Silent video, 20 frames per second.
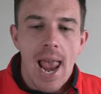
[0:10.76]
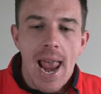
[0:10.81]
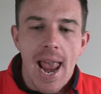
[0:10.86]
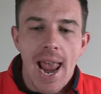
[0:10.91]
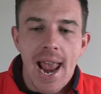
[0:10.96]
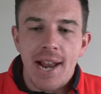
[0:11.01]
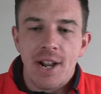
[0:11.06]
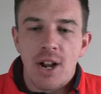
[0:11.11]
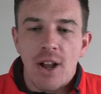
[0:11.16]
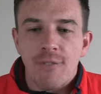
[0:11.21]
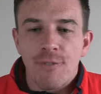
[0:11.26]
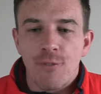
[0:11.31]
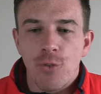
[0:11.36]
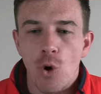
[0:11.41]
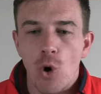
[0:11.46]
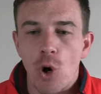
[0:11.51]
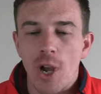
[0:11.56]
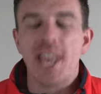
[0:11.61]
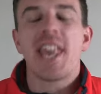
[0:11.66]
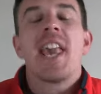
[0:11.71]
And I
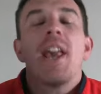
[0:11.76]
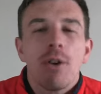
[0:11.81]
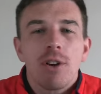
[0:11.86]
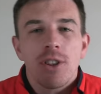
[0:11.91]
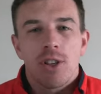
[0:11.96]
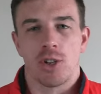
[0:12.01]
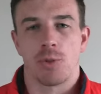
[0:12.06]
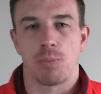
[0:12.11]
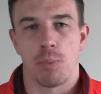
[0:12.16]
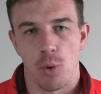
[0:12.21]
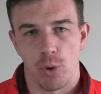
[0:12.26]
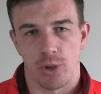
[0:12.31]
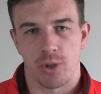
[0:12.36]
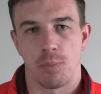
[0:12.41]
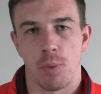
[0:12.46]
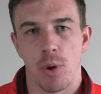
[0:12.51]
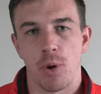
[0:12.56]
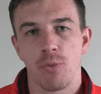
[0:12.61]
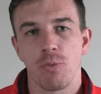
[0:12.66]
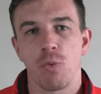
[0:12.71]
thought here at the sports
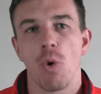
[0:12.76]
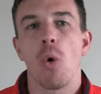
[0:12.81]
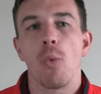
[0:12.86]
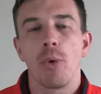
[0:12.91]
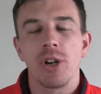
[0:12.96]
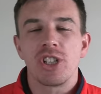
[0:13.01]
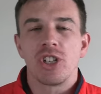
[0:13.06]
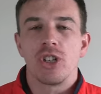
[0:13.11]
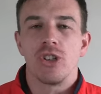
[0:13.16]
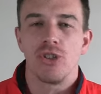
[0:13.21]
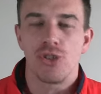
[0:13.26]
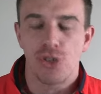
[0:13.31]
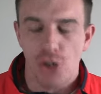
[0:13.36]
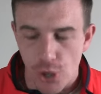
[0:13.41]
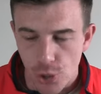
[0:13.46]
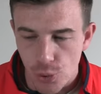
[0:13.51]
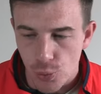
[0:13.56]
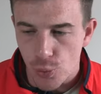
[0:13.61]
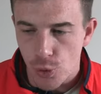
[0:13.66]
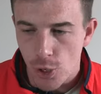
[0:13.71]
booth, what we should
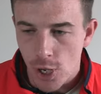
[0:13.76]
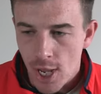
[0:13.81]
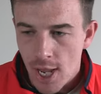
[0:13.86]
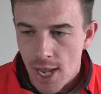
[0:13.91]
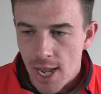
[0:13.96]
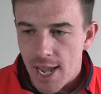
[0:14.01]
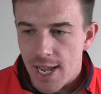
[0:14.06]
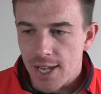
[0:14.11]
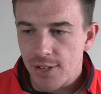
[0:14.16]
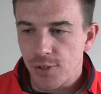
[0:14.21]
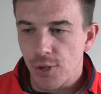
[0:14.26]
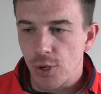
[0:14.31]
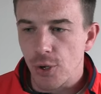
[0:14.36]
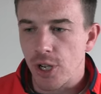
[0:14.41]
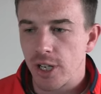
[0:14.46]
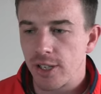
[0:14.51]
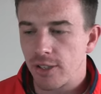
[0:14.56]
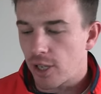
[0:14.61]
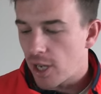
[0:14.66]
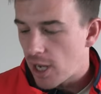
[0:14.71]
do is
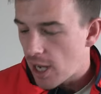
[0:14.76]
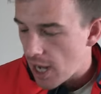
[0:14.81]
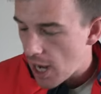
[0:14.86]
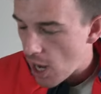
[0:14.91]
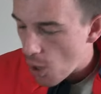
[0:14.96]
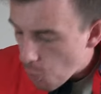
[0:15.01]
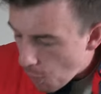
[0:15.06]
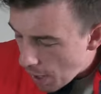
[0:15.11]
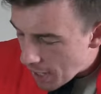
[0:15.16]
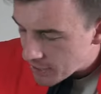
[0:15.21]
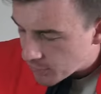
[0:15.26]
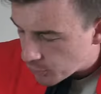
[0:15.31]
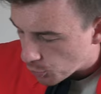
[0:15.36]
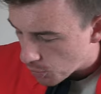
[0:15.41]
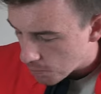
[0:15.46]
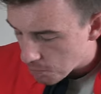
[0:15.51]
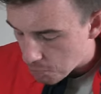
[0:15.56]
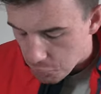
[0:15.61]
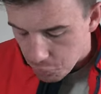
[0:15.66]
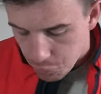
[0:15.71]
look into a way
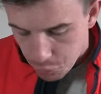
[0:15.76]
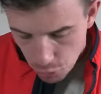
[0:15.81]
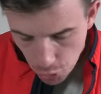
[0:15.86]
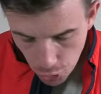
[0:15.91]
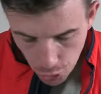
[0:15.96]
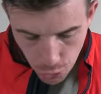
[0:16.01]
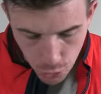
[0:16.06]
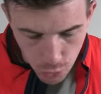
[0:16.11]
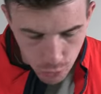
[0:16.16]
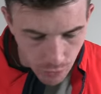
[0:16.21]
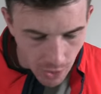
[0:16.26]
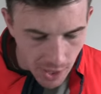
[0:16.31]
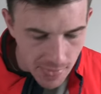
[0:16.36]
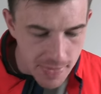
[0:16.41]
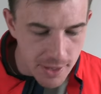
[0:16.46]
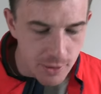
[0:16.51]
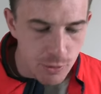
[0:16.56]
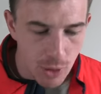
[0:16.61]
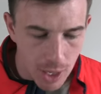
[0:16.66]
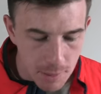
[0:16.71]
to improve
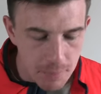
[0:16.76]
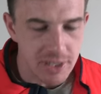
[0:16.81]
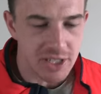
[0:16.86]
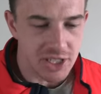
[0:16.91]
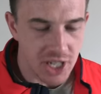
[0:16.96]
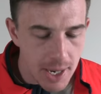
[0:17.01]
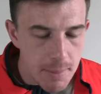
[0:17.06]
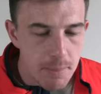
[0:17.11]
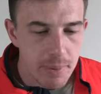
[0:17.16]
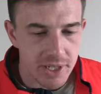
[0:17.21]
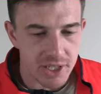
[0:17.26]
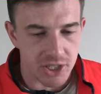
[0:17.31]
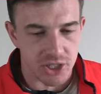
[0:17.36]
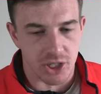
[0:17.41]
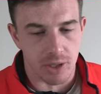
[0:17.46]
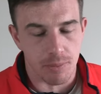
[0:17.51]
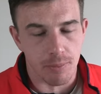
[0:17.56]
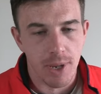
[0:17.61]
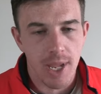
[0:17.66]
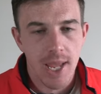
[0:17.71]
the Rugby
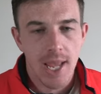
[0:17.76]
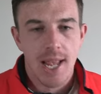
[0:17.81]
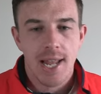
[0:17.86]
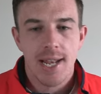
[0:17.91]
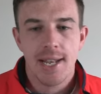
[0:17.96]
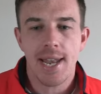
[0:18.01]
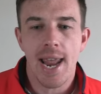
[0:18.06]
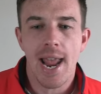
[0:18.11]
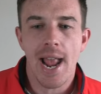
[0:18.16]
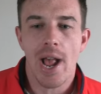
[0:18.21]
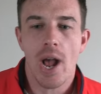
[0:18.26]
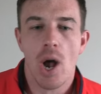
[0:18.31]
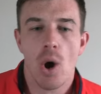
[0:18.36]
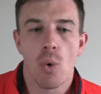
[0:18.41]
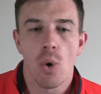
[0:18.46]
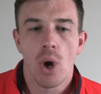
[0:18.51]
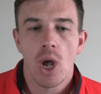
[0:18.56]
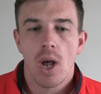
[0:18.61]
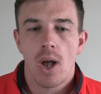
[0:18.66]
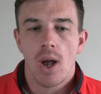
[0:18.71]
Championship.
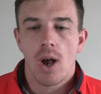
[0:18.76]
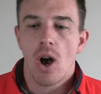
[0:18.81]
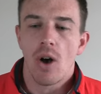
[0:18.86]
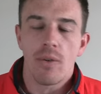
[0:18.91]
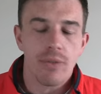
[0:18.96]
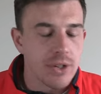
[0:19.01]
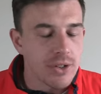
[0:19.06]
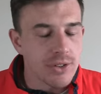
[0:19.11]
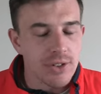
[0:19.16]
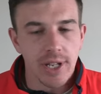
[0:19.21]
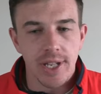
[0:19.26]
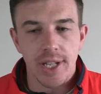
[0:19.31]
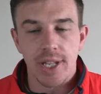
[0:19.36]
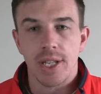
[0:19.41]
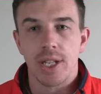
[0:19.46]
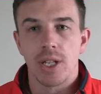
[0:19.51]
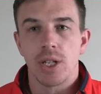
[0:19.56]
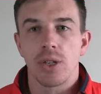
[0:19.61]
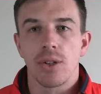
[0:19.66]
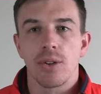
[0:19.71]
Now,
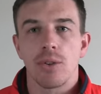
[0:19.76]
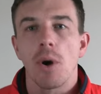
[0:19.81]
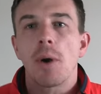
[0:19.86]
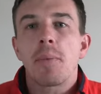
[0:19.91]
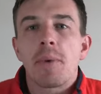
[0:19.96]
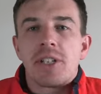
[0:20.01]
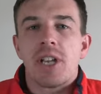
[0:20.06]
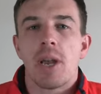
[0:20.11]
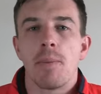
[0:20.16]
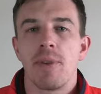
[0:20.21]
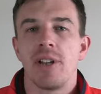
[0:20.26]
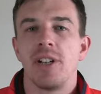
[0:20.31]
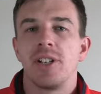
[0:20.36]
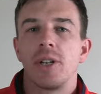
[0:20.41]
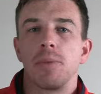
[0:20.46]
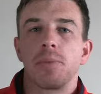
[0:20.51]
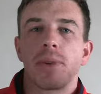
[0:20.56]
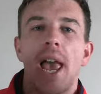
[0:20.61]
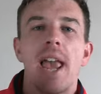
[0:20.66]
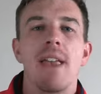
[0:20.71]
obviously, the Rugby
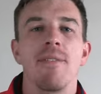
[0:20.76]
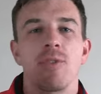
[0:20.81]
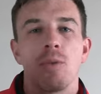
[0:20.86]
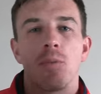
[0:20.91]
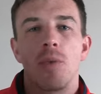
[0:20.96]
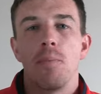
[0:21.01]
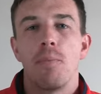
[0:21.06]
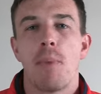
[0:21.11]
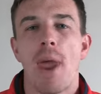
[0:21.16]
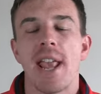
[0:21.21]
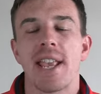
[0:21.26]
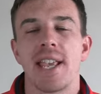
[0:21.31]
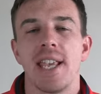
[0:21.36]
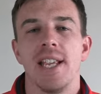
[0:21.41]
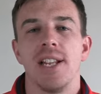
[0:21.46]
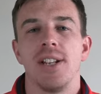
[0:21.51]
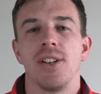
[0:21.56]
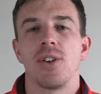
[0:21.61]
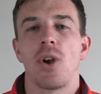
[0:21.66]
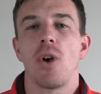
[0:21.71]
Championship came from the back
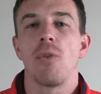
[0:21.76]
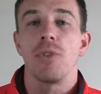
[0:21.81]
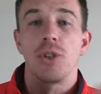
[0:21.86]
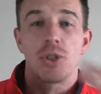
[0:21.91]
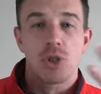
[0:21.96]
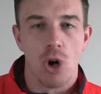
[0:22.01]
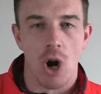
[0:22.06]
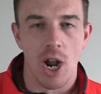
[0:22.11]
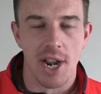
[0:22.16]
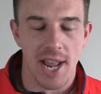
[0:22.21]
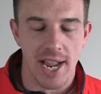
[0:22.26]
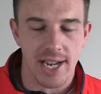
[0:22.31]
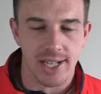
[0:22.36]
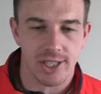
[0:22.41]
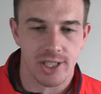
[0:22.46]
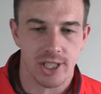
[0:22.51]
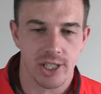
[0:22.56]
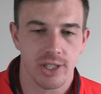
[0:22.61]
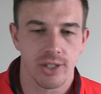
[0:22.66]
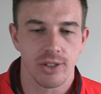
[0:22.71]
end of the Tri
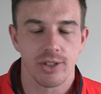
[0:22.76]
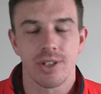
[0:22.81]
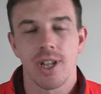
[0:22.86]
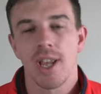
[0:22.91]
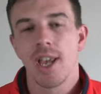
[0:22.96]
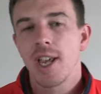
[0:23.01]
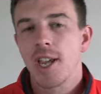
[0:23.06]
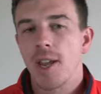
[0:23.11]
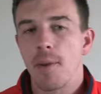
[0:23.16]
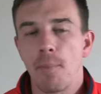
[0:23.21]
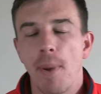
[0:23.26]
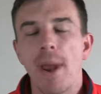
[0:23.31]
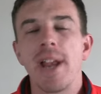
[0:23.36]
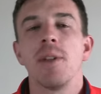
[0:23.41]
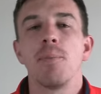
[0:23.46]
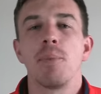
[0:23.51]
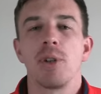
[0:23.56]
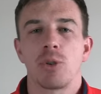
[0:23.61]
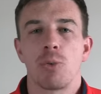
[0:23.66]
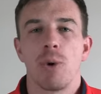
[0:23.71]
Nations,
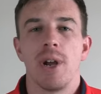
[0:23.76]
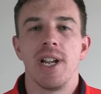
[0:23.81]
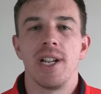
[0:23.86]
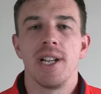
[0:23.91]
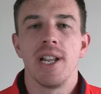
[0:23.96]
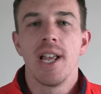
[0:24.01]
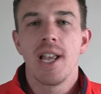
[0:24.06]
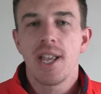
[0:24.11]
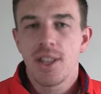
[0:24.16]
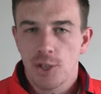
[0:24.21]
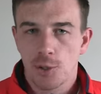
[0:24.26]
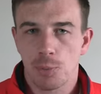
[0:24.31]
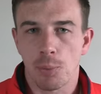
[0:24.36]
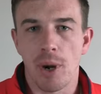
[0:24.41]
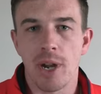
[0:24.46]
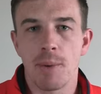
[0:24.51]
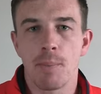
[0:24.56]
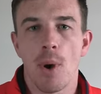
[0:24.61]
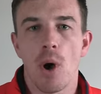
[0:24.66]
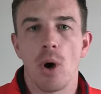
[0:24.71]
competed between the
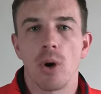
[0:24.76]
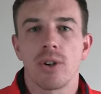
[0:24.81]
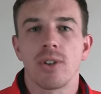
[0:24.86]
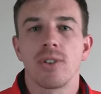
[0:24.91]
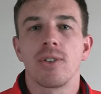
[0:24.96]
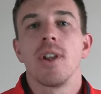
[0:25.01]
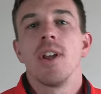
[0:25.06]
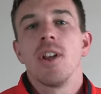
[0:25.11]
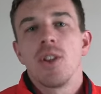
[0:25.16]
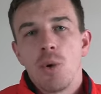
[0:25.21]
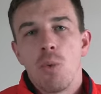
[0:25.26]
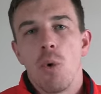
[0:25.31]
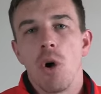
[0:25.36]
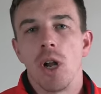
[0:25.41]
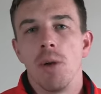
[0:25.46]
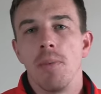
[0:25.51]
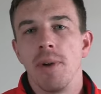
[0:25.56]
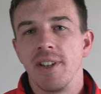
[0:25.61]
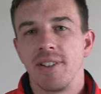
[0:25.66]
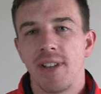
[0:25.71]
Springboks, the
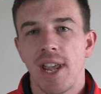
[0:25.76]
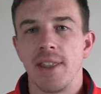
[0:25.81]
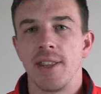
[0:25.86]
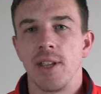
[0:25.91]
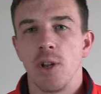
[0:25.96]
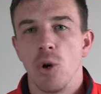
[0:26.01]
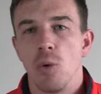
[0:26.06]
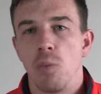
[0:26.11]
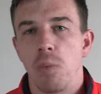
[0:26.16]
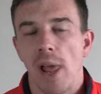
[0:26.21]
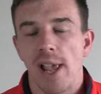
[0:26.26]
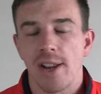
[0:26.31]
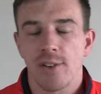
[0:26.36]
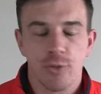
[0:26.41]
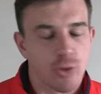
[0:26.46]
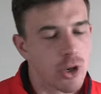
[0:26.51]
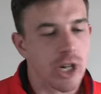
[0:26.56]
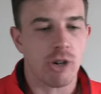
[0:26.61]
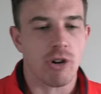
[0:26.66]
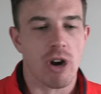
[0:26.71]
Wallabies and the All Blacks,
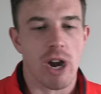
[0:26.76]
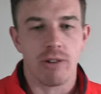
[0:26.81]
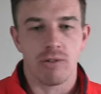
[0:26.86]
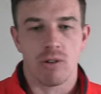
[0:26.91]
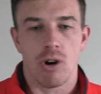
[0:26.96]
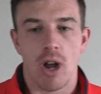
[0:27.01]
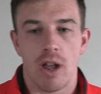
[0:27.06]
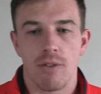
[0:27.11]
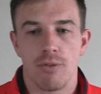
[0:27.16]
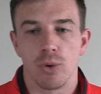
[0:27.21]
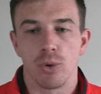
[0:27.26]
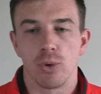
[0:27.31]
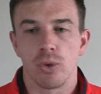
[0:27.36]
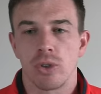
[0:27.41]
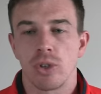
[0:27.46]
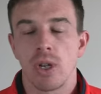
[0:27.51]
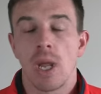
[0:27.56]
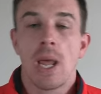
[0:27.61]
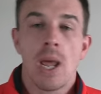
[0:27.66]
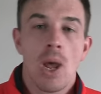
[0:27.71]
three great
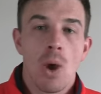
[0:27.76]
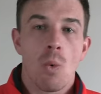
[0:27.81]
rivals.